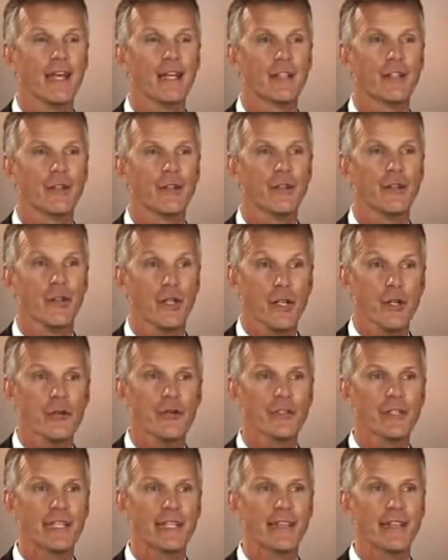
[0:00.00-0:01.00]
to,
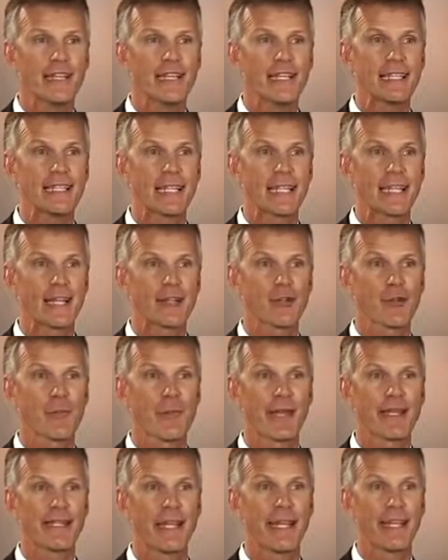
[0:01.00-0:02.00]
using these
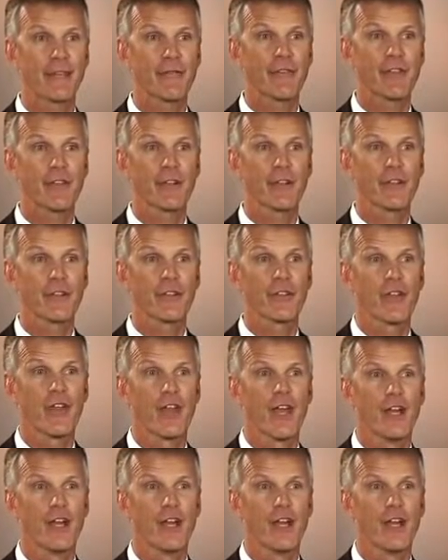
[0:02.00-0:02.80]
electromagnetic fields,